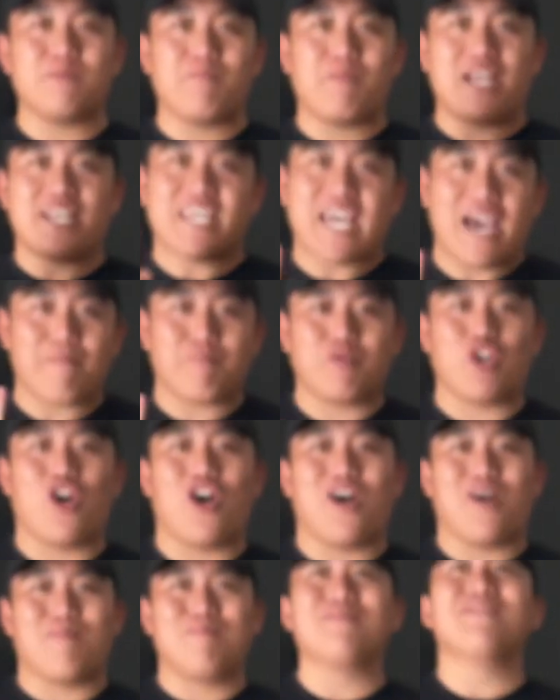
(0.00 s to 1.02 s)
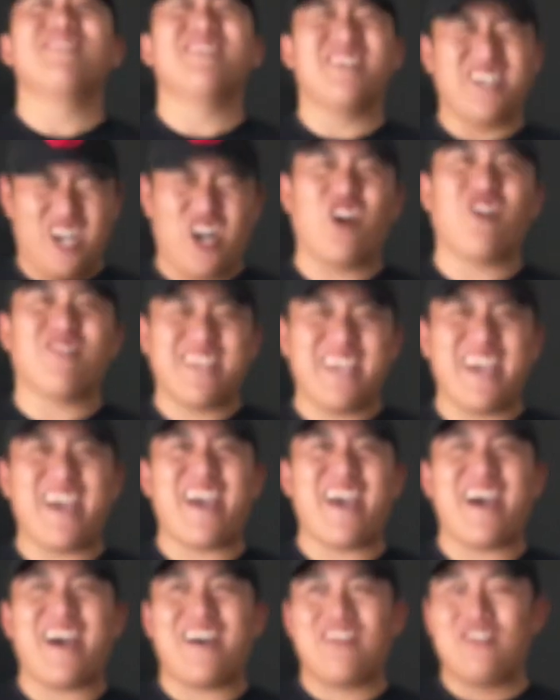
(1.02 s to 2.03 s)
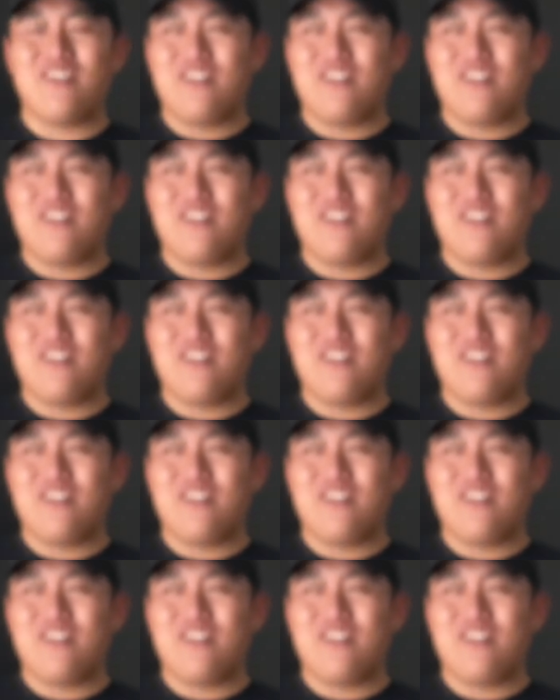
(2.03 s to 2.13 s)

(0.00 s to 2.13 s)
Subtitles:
by Capcom. Oh yeah.